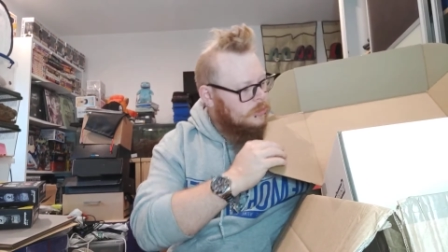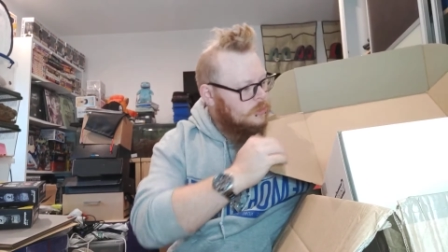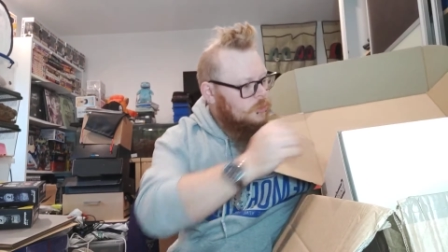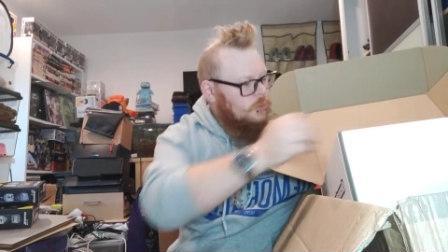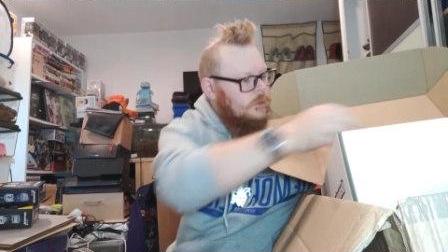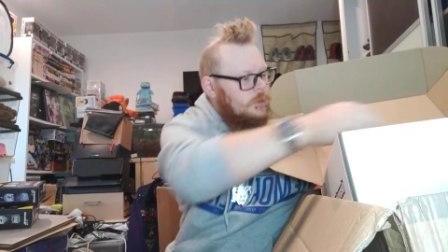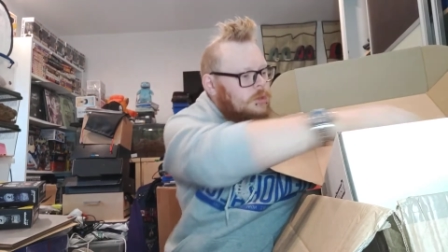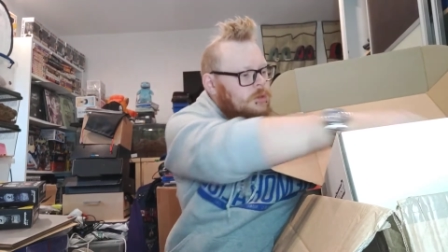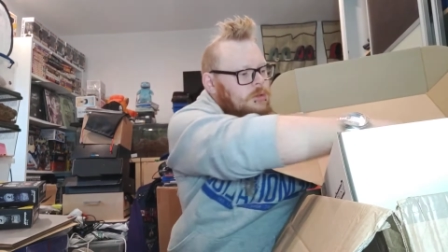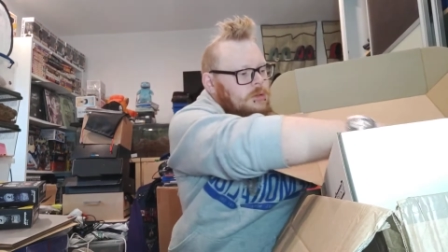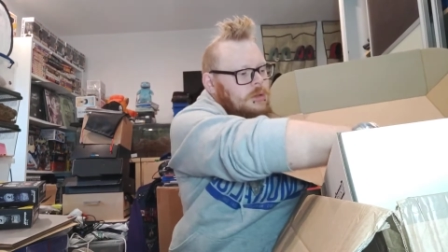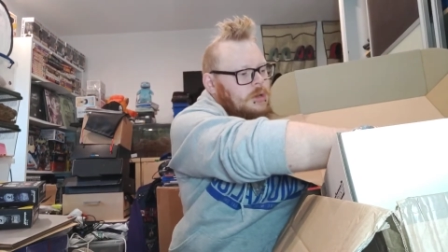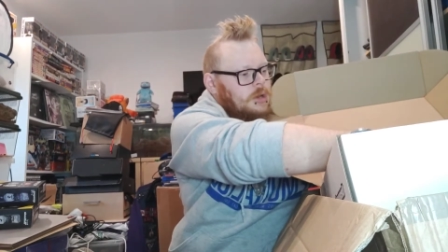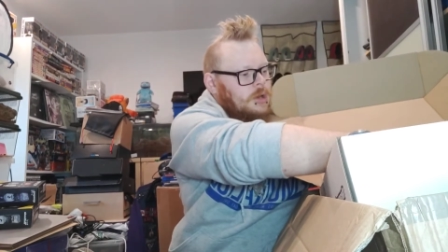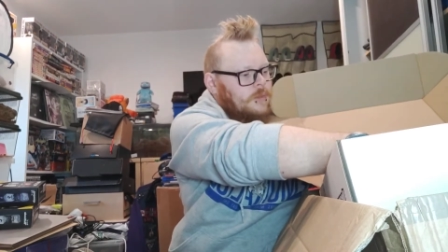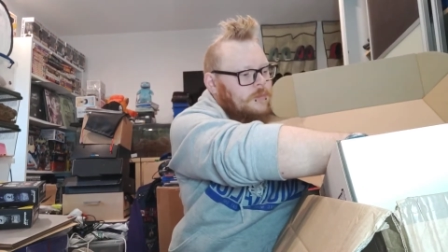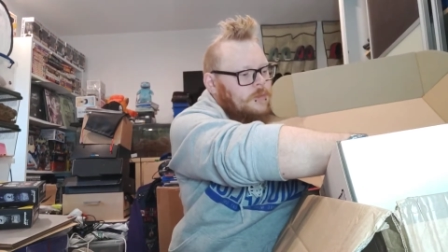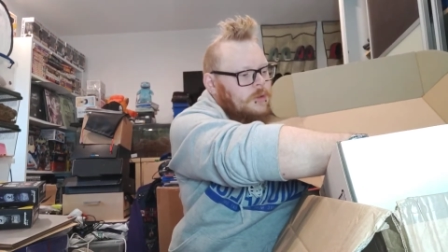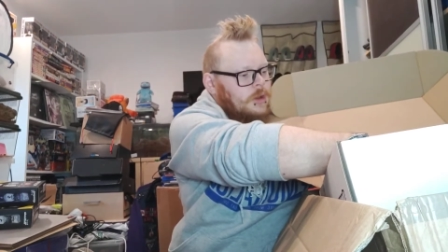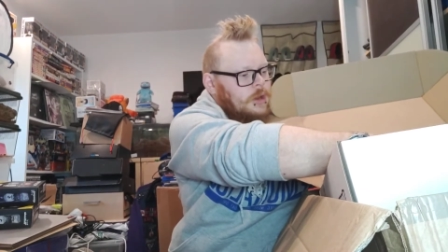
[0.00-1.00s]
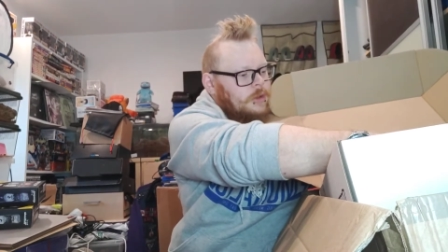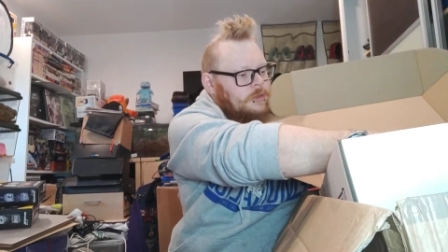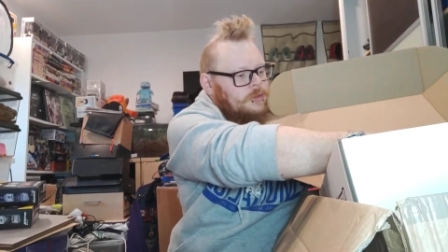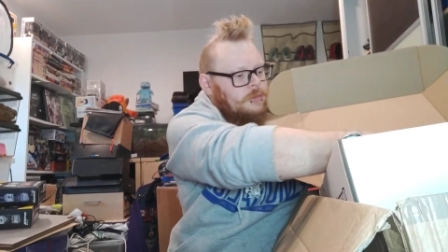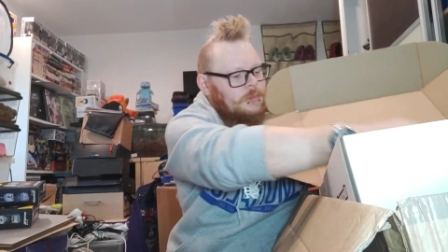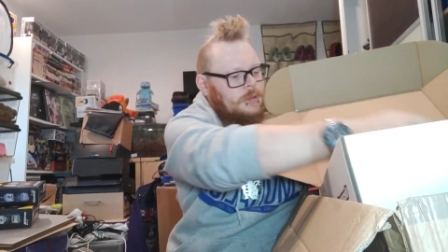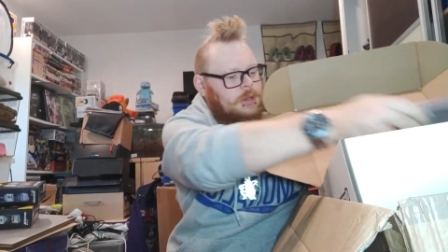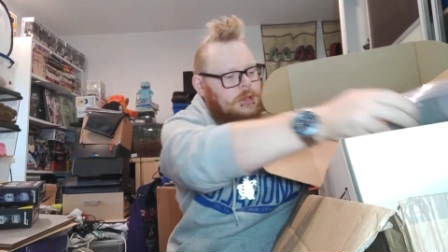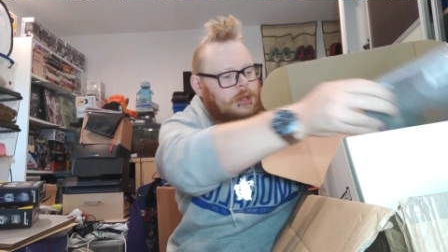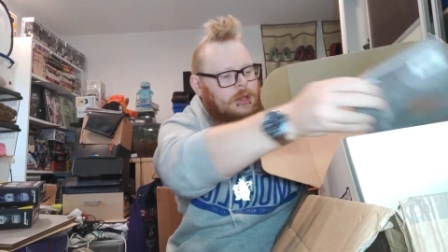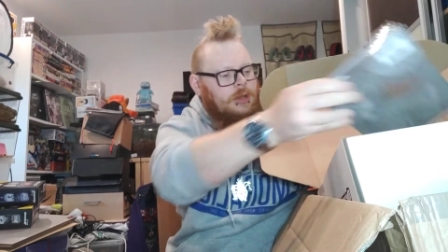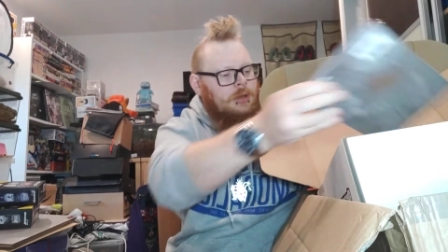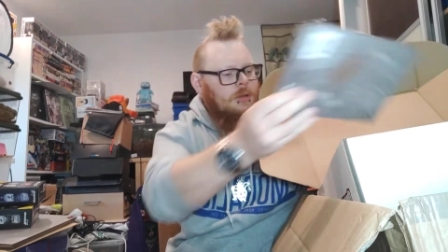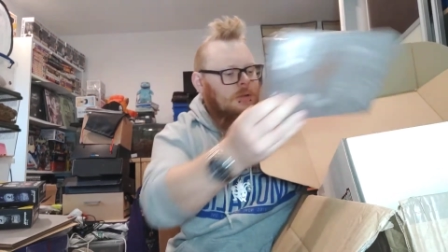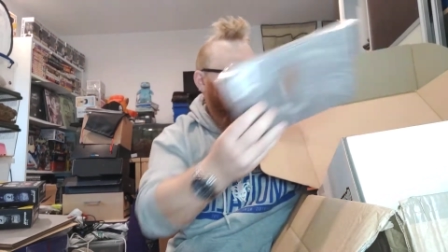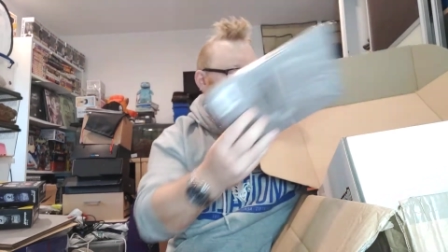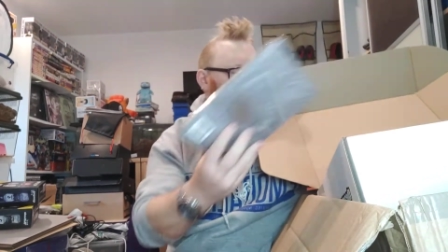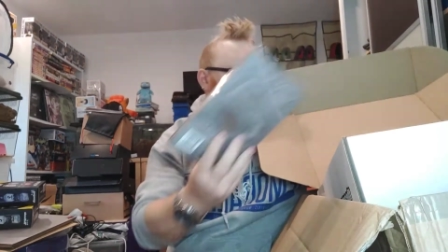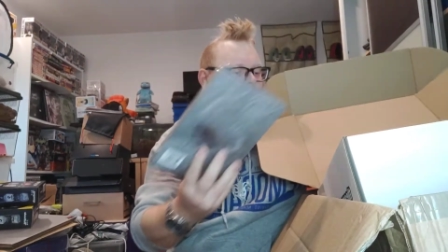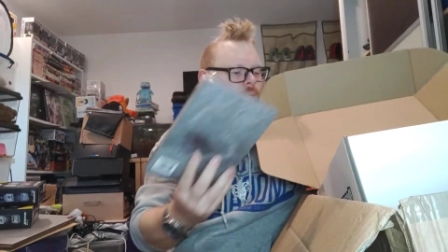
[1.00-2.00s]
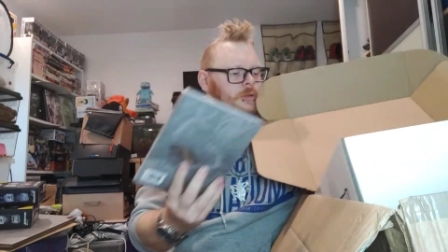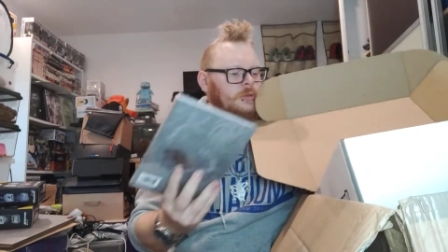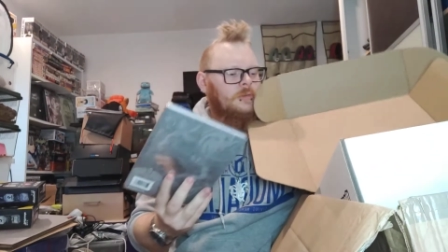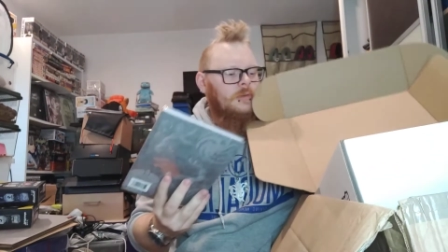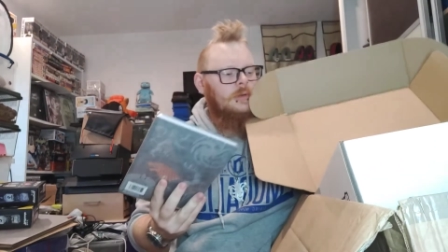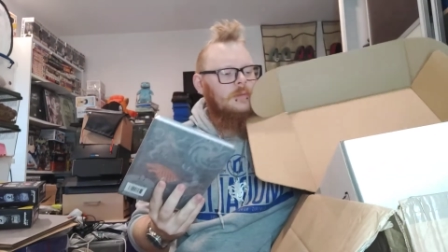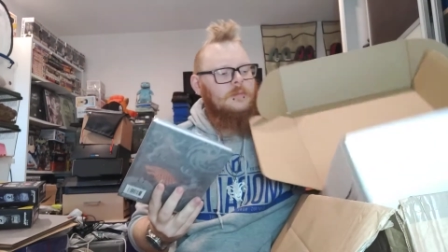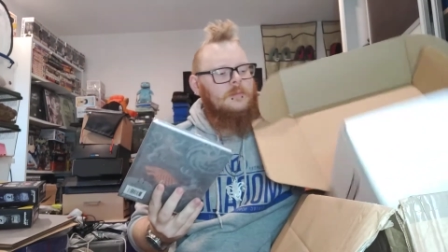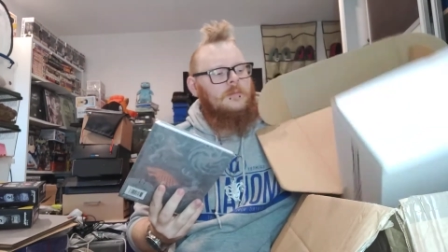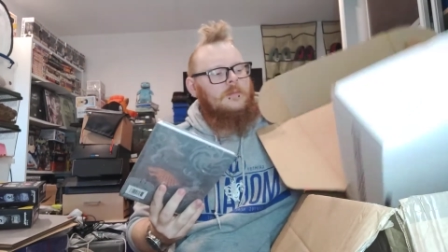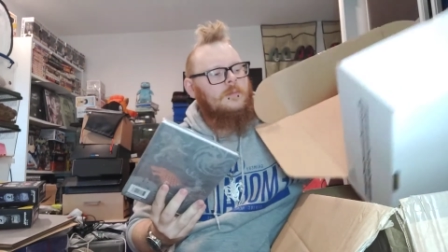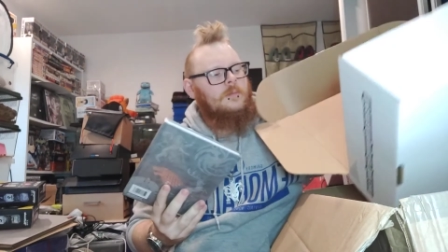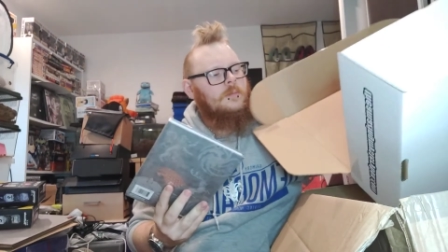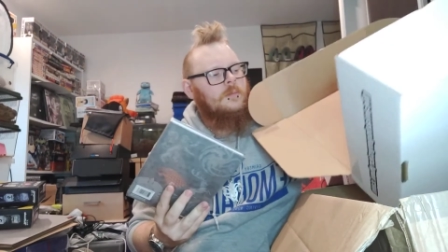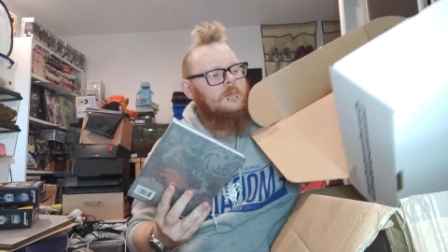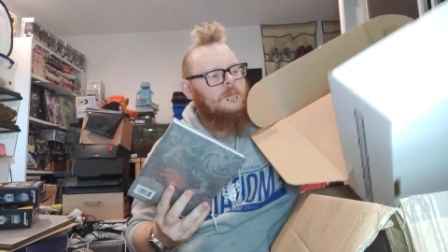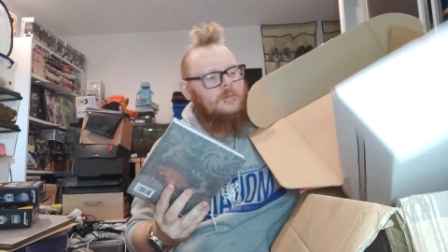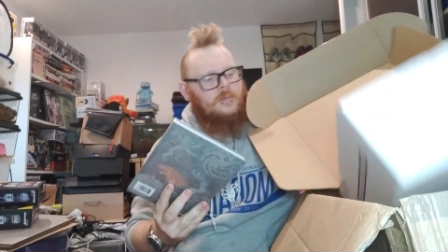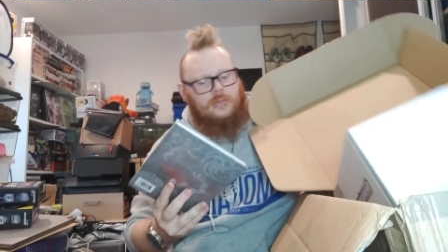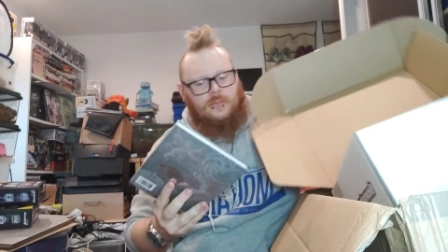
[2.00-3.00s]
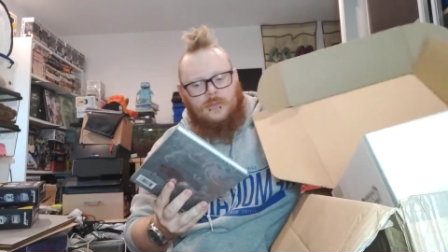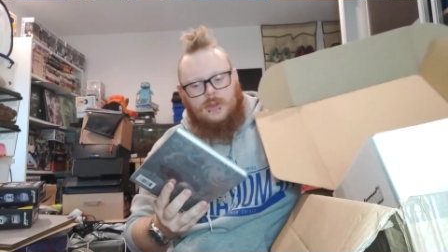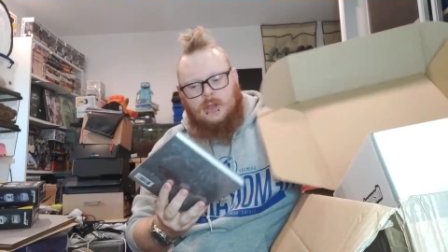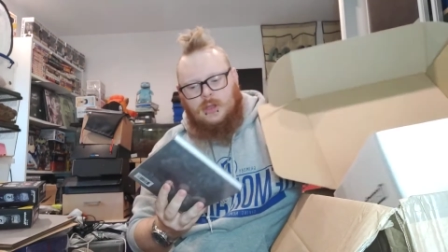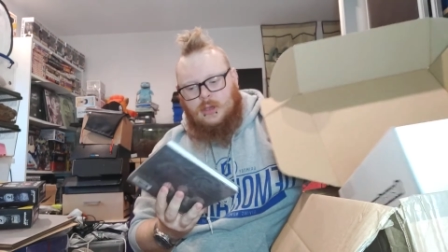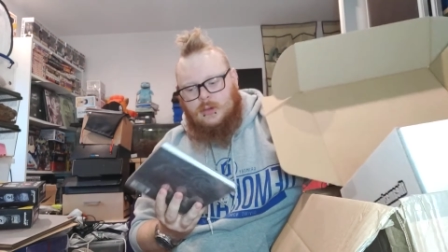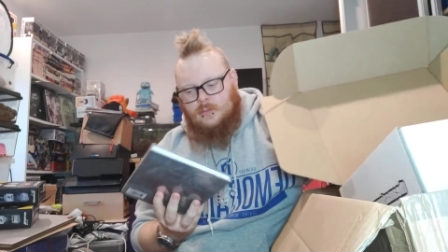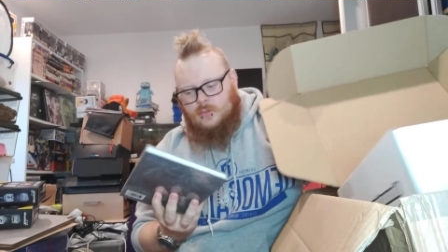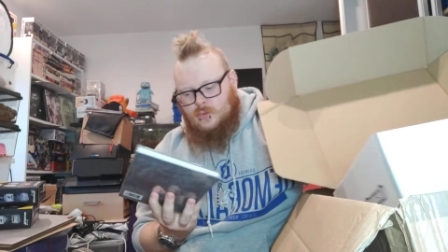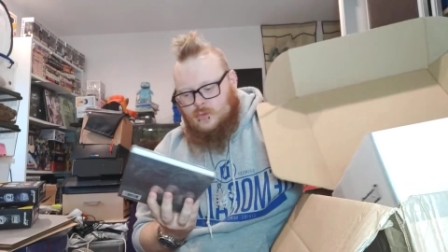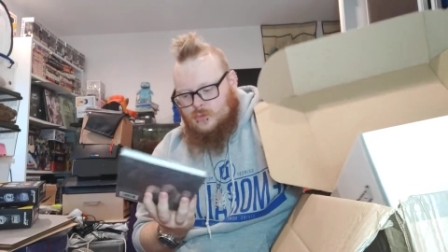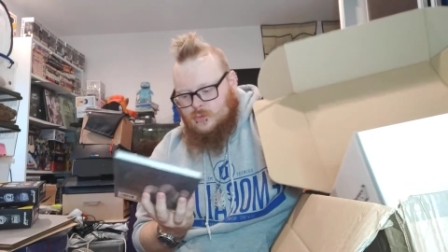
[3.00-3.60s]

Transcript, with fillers: one other item in here. Likes it. Yep.